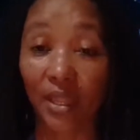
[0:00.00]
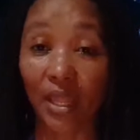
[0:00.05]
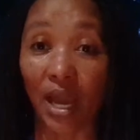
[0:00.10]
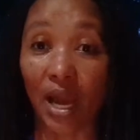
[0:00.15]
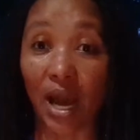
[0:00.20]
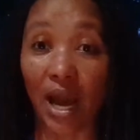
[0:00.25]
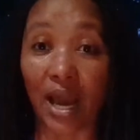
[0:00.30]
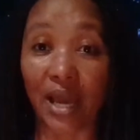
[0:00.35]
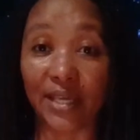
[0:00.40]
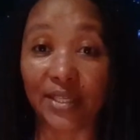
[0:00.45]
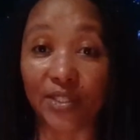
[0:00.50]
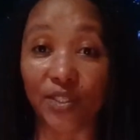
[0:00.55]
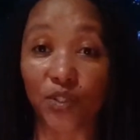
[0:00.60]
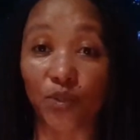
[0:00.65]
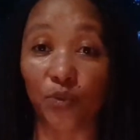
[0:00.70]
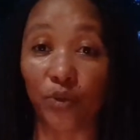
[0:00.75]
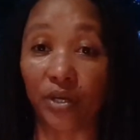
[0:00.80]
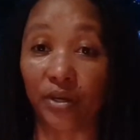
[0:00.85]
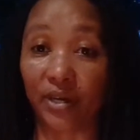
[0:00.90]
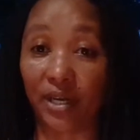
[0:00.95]
I
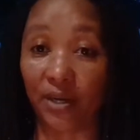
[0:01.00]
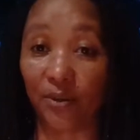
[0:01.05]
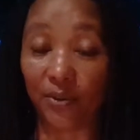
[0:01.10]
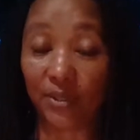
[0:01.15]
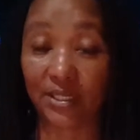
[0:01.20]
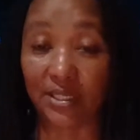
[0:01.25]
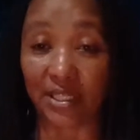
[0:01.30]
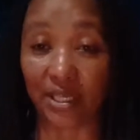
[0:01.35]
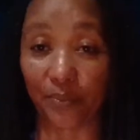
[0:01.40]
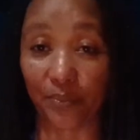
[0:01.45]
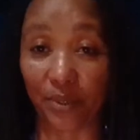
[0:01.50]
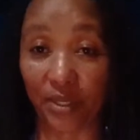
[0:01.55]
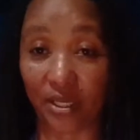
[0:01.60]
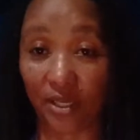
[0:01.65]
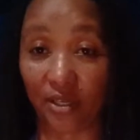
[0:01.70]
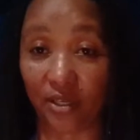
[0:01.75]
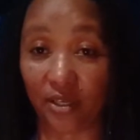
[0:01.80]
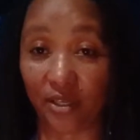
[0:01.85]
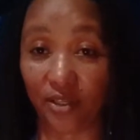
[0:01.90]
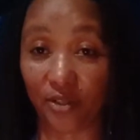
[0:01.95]
swear I was stepping
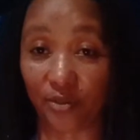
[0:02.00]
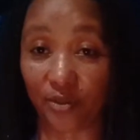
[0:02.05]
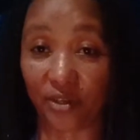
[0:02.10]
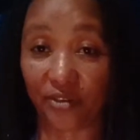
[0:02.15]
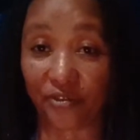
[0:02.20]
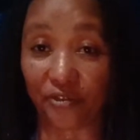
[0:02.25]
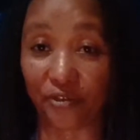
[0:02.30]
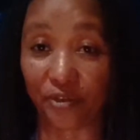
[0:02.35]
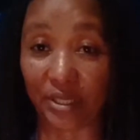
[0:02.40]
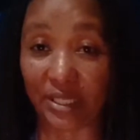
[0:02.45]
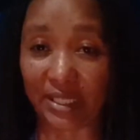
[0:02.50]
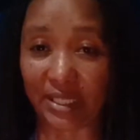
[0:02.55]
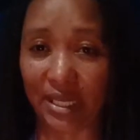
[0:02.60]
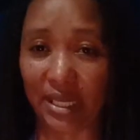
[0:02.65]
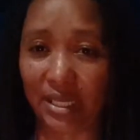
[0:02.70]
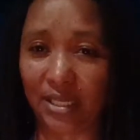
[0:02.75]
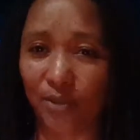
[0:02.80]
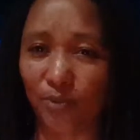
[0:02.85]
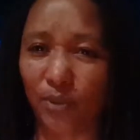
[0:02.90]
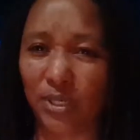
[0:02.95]
into a freezer, and
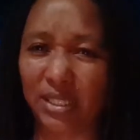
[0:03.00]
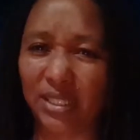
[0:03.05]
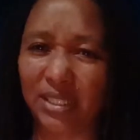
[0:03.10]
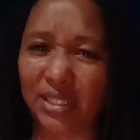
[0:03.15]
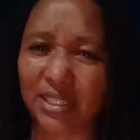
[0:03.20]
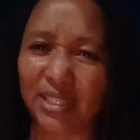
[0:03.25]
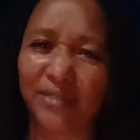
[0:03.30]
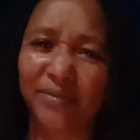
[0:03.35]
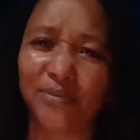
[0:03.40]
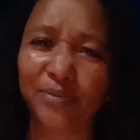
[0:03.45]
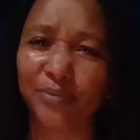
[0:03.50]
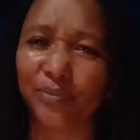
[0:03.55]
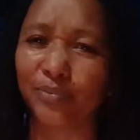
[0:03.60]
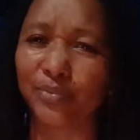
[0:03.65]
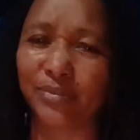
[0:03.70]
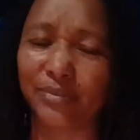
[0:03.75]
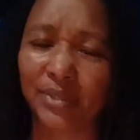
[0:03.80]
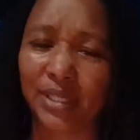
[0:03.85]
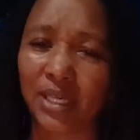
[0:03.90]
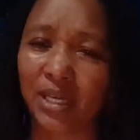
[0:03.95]
it wasn't even
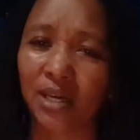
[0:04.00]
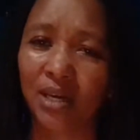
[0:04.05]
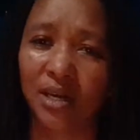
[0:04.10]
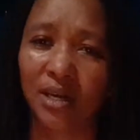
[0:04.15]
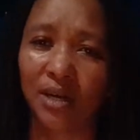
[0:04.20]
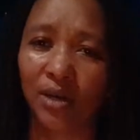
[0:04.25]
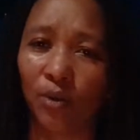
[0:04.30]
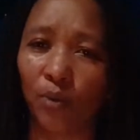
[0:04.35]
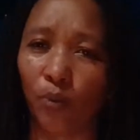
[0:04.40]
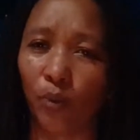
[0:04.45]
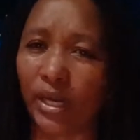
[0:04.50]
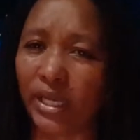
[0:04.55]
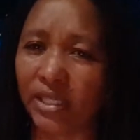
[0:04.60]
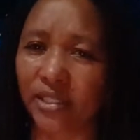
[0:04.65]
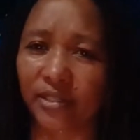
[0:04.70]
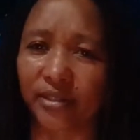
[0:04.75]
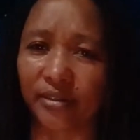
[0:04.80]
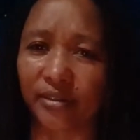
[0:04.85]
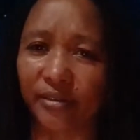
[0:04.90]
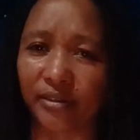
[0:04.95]

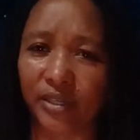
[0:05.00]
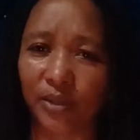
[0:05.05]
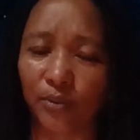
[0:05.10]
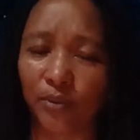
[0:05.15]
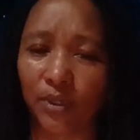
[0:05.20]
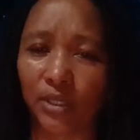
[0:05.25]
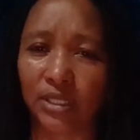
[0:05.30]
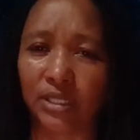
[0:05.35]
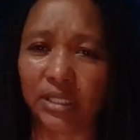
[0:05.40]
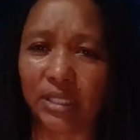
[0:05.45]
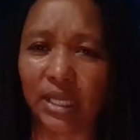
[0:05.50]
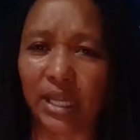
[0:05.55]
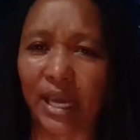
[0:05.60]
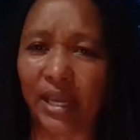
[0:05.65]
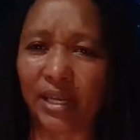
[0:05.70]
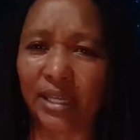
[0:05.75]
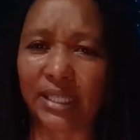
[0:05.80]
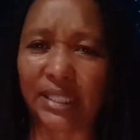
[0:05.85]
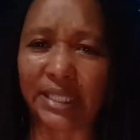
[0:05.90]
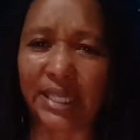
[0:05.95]
winter. It was like
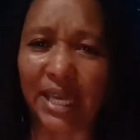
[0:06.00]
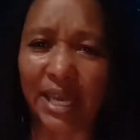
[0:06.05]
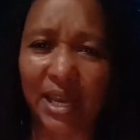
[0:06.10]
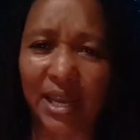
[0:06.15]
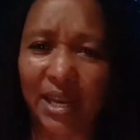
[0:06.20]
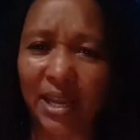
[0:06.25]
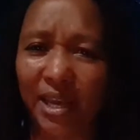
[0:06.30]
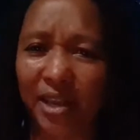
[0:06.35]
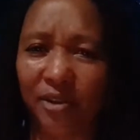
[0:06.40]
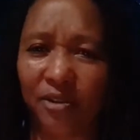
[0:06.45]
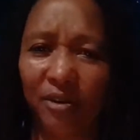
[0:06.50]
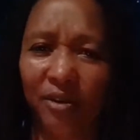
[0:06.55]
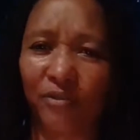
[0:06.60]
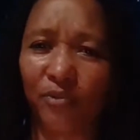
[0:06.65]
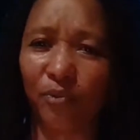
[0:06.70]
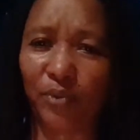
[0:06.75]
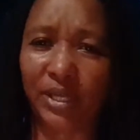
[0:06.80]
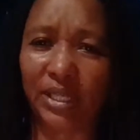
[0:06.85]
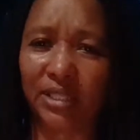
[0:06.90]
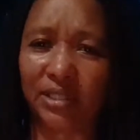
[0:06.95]
the tail end of
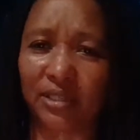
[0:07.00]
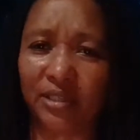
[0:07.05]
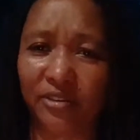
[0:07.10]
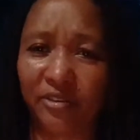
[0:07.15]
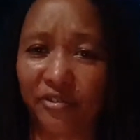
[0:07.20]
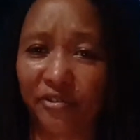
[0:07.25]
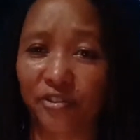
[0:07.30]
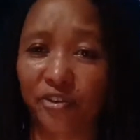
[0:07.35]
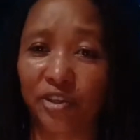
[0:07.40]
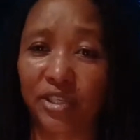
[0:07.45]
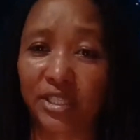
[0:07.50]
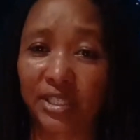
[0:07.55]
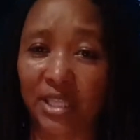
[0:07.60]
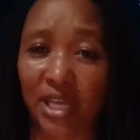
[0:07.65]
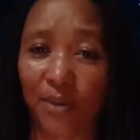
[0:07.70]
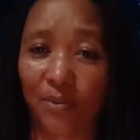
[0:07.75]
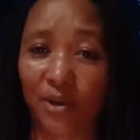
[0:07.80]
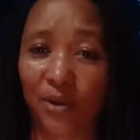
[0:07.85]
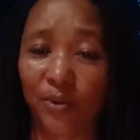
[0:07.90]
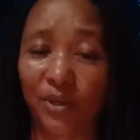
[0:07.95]
winter. The first
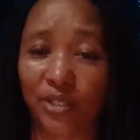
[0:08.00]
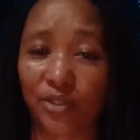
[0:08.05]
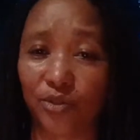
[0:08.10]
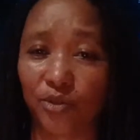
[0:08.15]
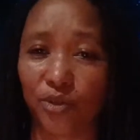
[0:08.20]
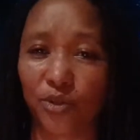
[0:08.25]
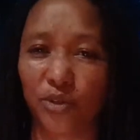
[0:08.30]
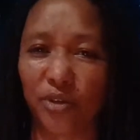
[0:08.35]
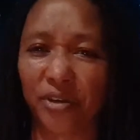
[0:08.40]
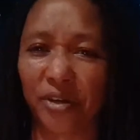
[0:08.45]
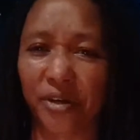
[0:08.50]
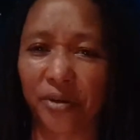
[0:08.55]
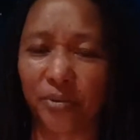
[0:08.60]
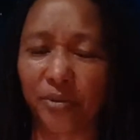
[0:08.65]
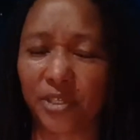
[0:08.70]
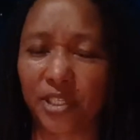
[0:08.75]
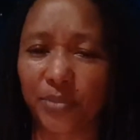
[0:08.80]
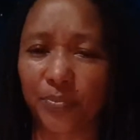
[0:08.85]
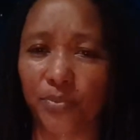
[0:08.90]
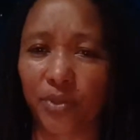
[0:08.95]
time I went to New York
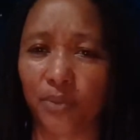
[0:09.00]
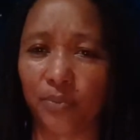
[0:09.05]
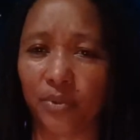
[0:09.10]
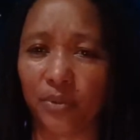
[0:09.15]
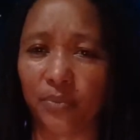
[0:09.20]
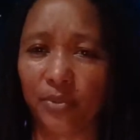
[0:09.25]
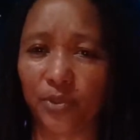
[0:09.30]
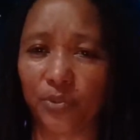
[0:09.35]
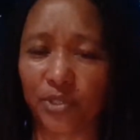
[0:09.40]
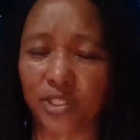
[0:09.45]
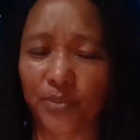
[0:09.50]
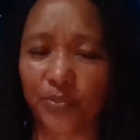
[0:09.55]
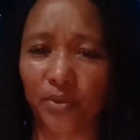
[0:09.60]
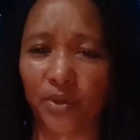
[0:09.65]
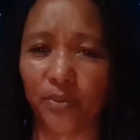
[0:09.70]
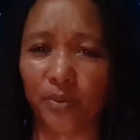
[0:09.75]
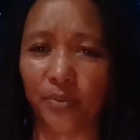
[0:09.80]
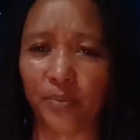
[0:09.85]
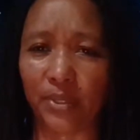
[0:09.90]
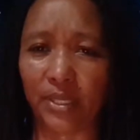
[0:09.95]
was
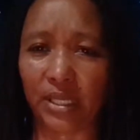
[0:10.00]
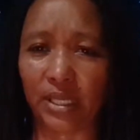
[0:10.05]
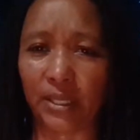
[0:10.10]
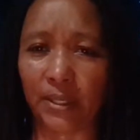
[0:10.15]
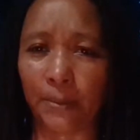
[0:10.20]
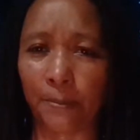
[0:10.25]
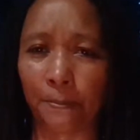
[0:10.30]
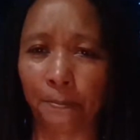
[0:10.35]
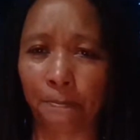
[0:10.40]
probably